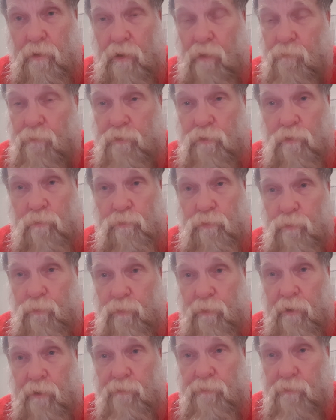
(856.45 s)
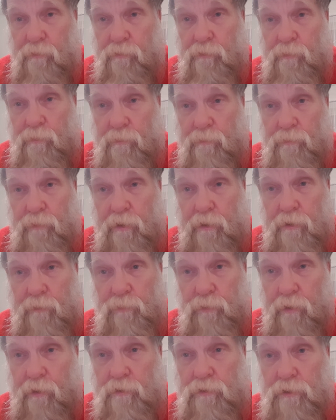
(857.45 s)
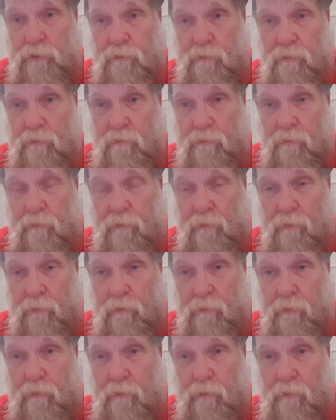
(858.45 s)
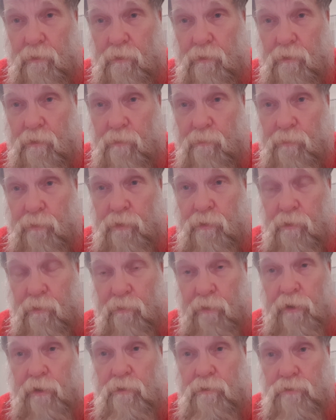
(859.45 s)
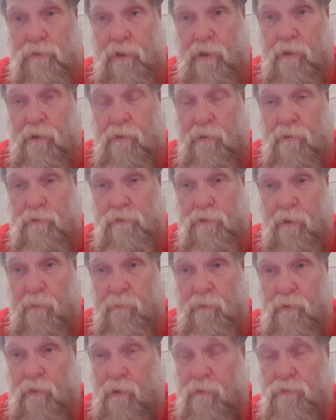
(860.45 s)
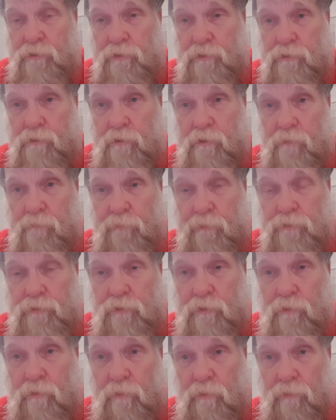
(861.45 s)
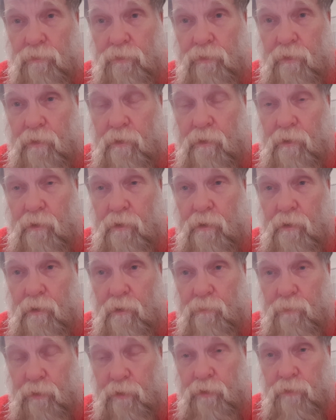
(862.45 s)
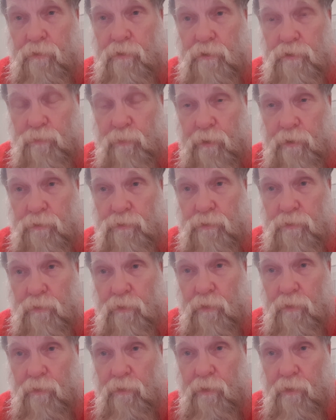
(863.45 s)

If we don't prepare, then we pay the price. But a great shaking is coming, not just in the physical, but in the spiritual.